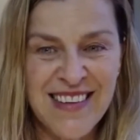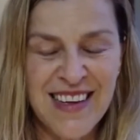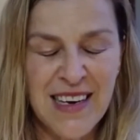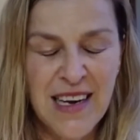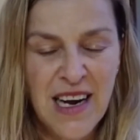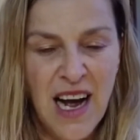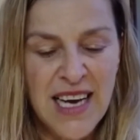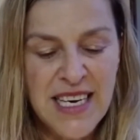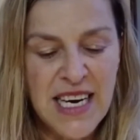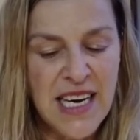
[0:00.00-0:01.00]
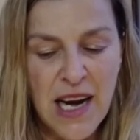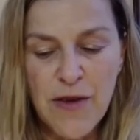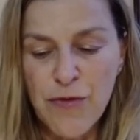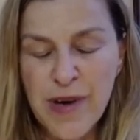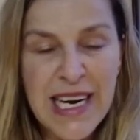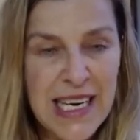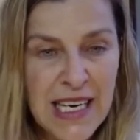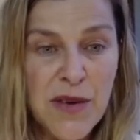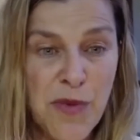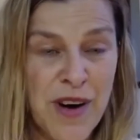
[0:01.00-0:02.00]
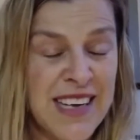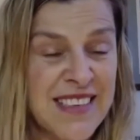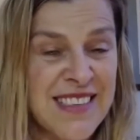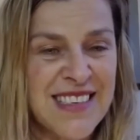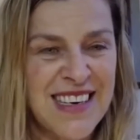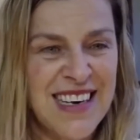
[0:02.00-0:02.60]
And I did get really depressed.